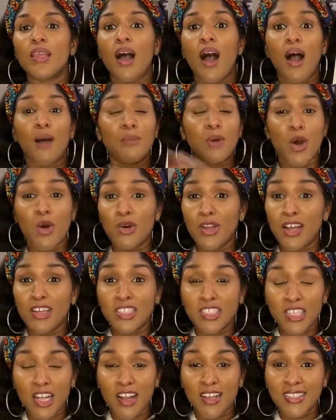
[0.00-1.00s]
I'm going on
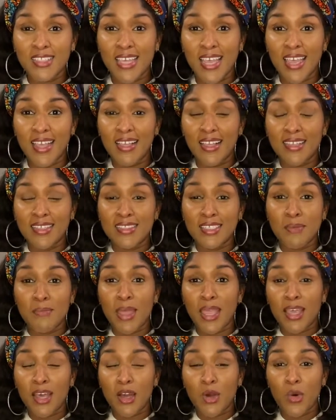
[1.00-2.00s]
Shark Tank to
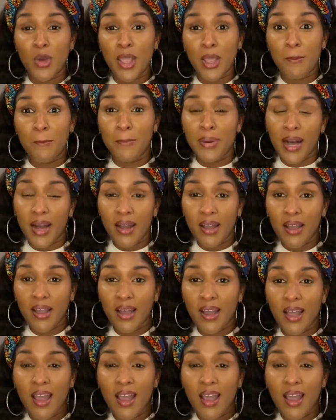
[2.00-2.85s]
make a quick buck.